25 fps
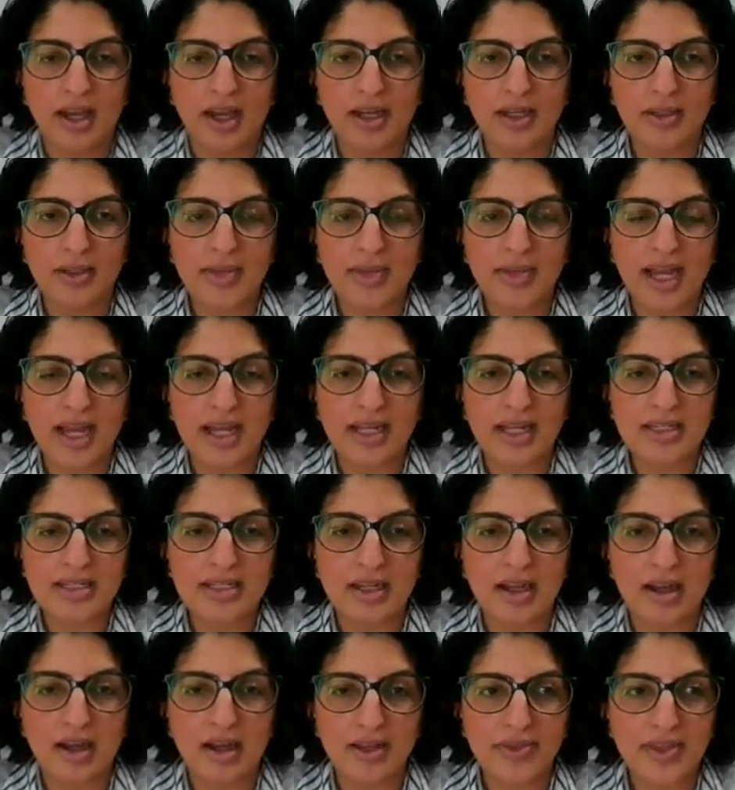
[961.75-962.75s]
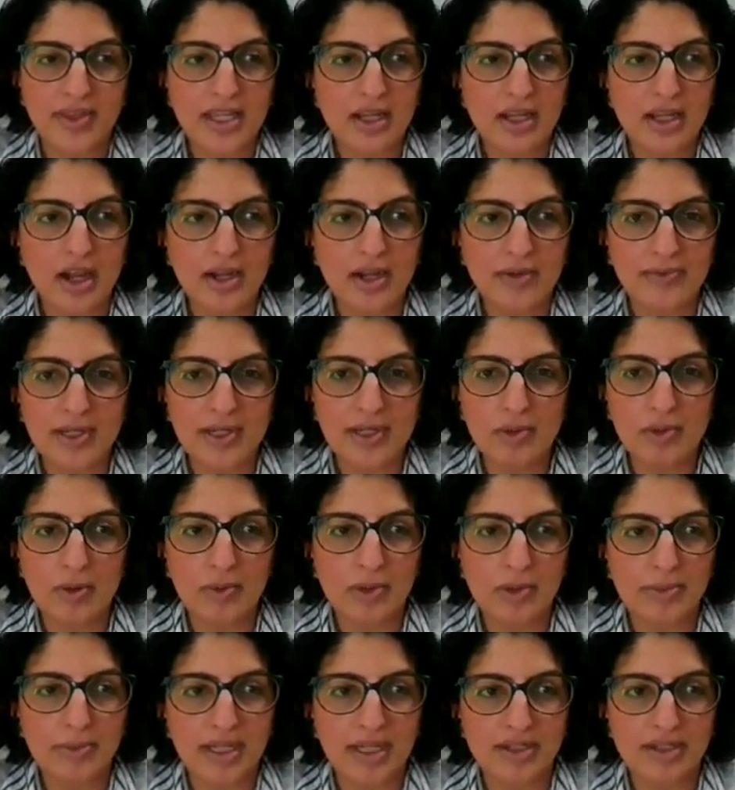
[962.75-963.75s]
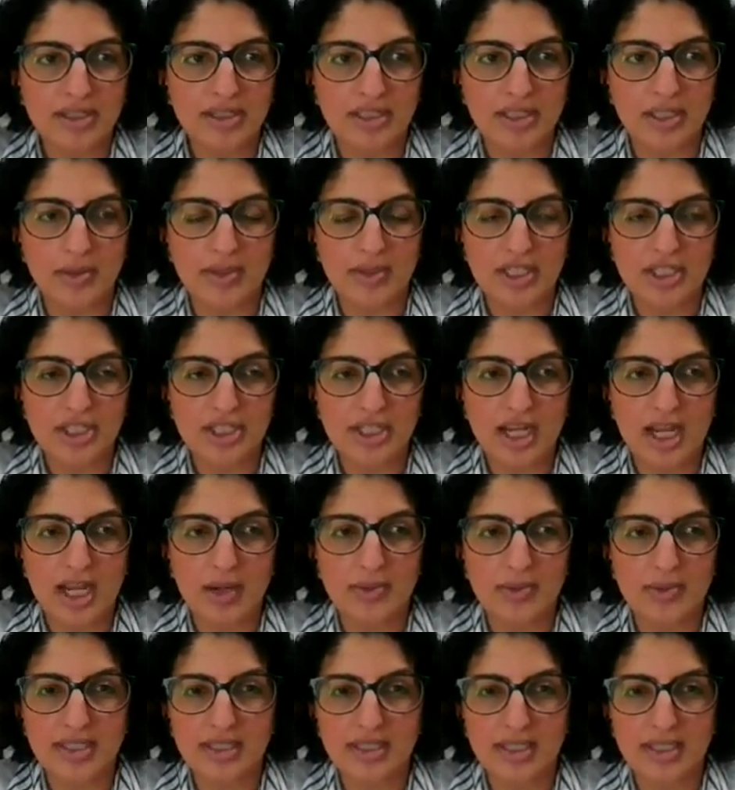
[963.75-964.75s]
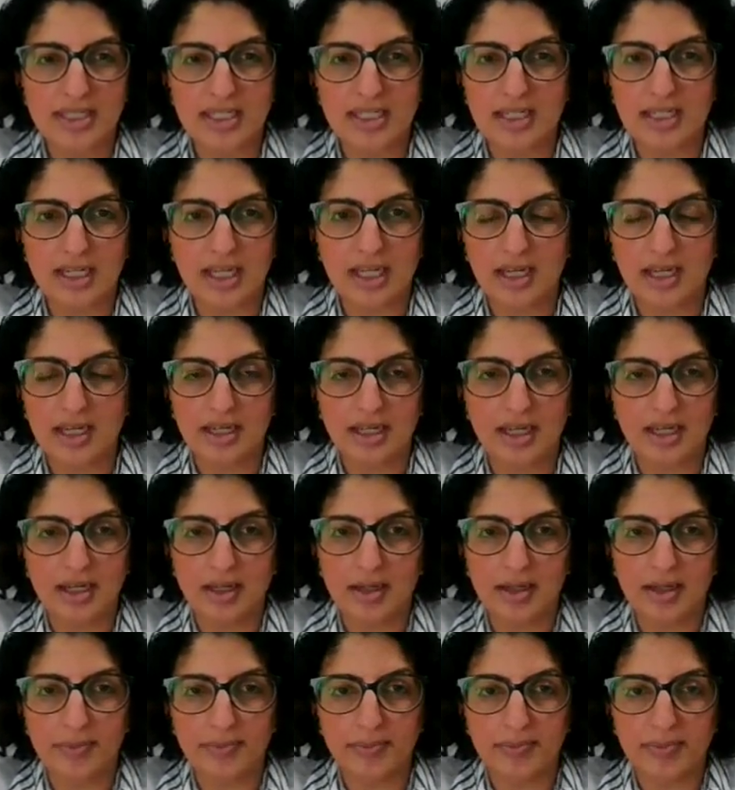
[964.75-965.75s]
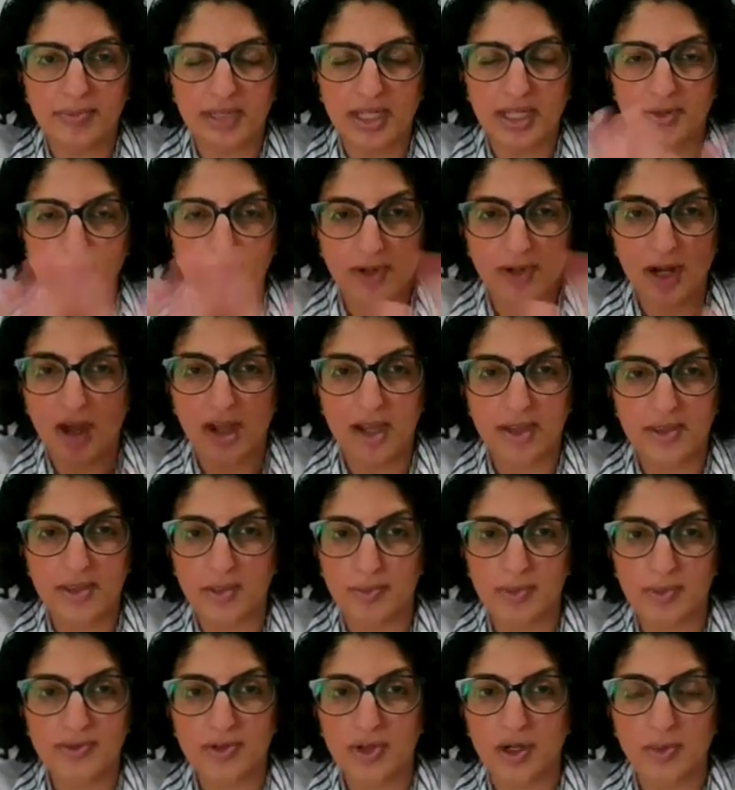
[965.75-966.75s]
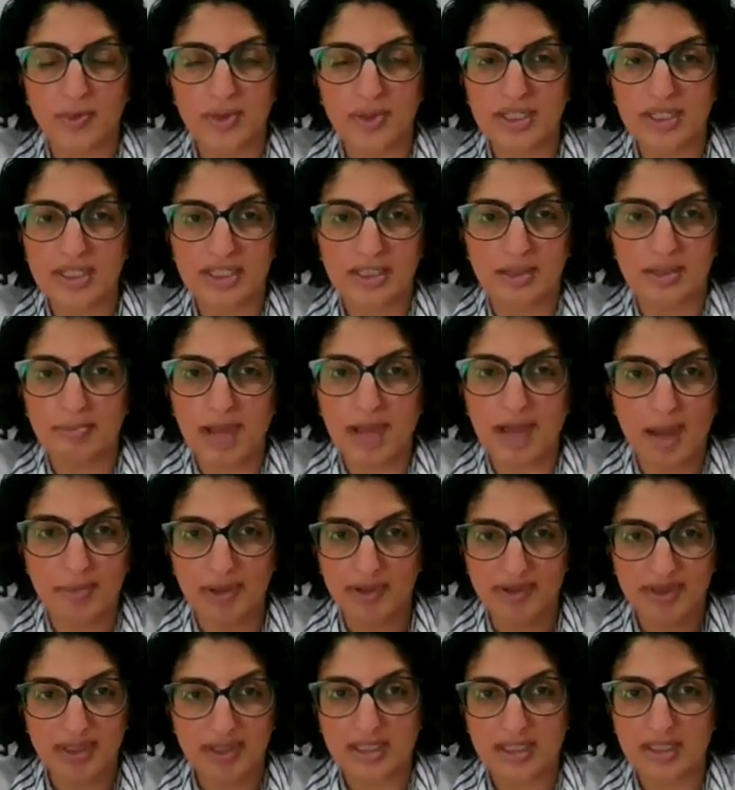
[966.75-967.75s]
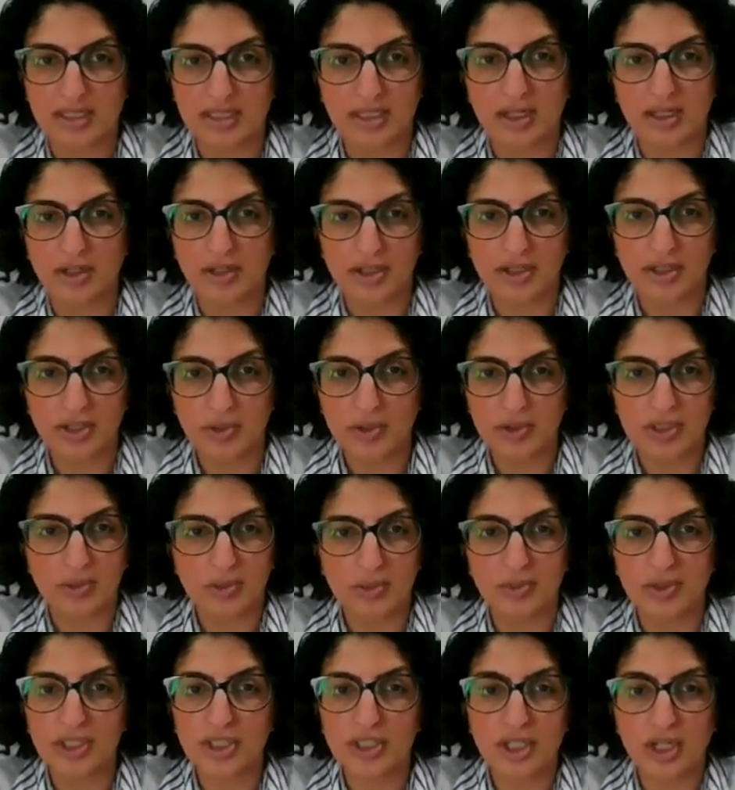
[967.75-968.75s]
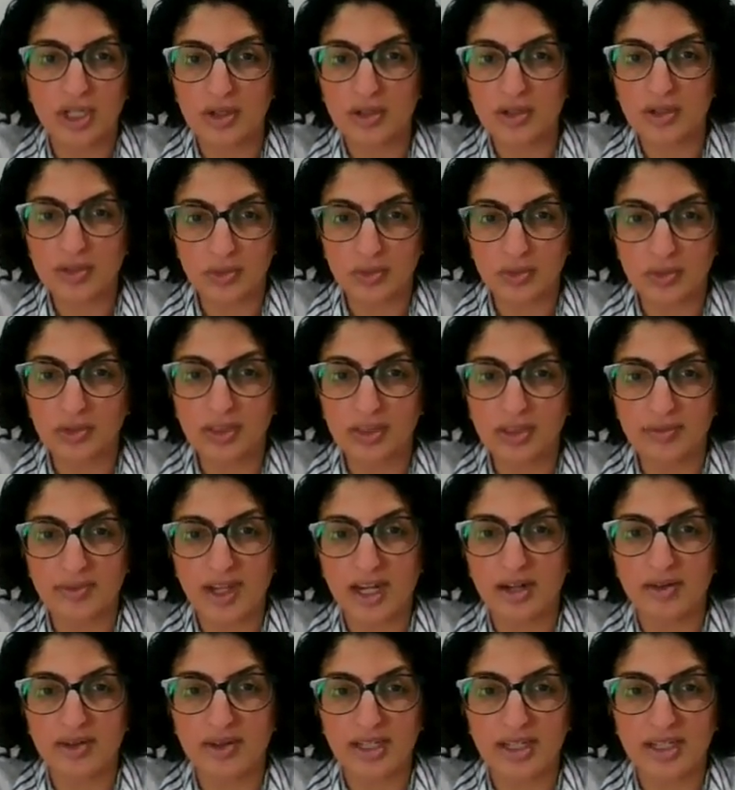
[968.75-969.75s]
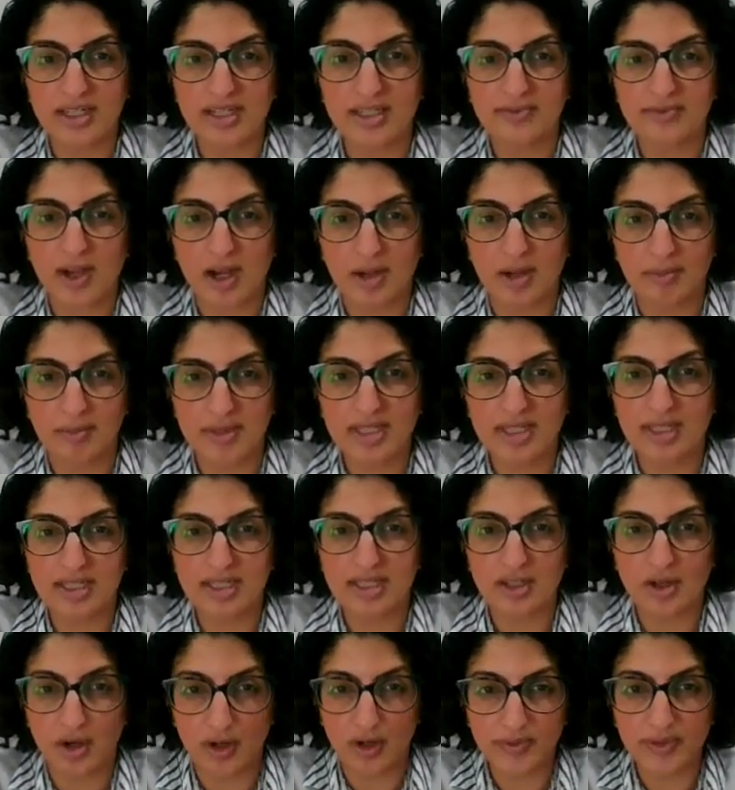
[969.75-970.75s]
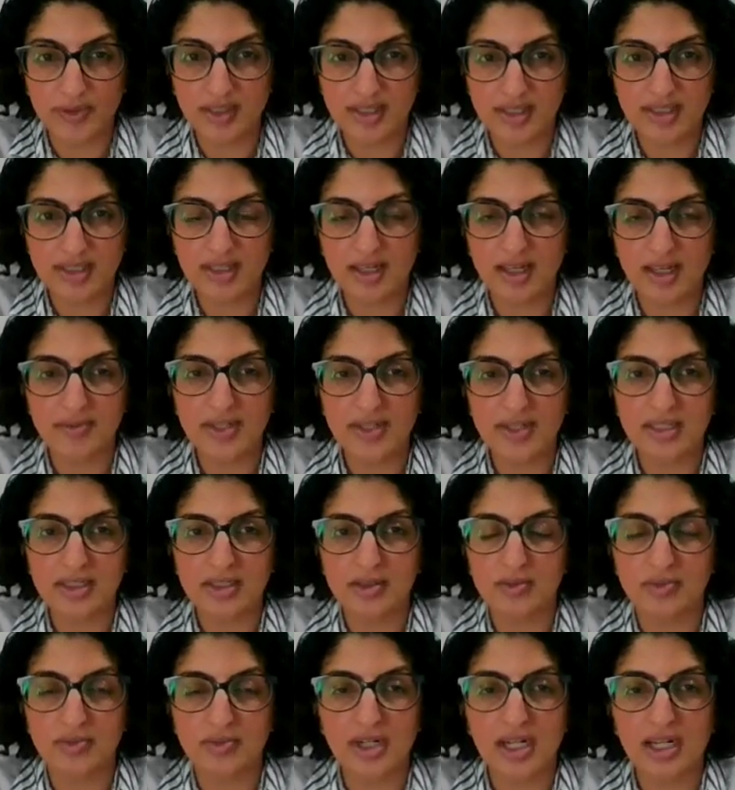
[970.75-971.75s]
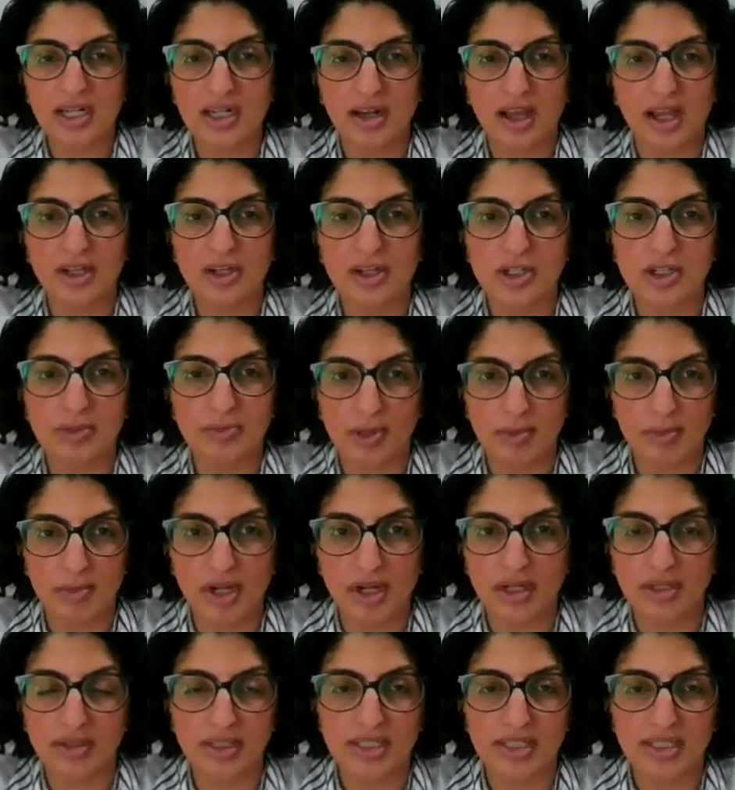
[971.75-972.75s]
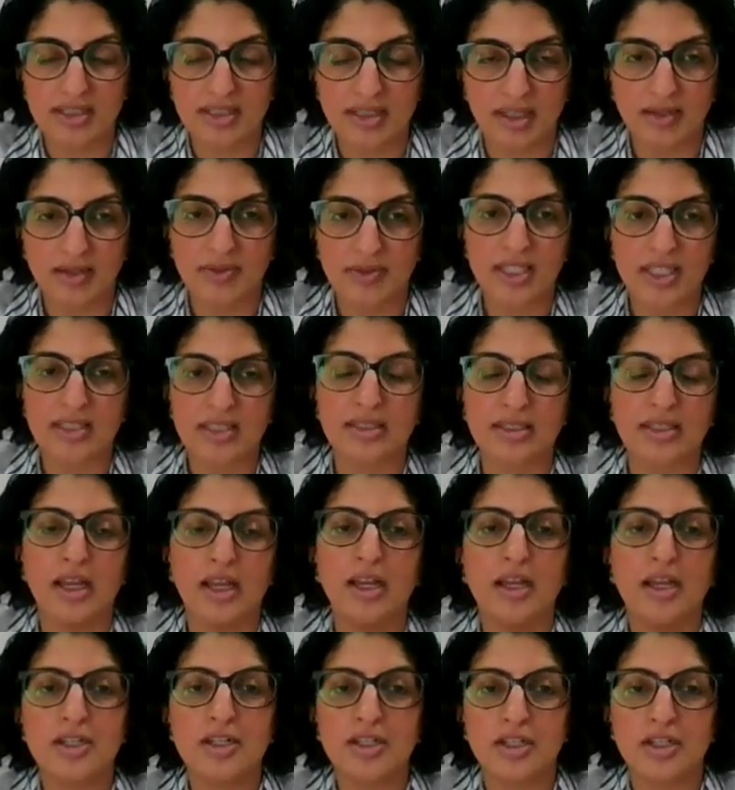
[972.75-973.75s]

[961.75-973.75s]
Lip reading: And I think hopefully what we'll be able to do is share with City a flyer that we've got, which is a map of Sutton and Carshalton, which shows all the various pharmacies that offer this service. We'd really like you to promote this service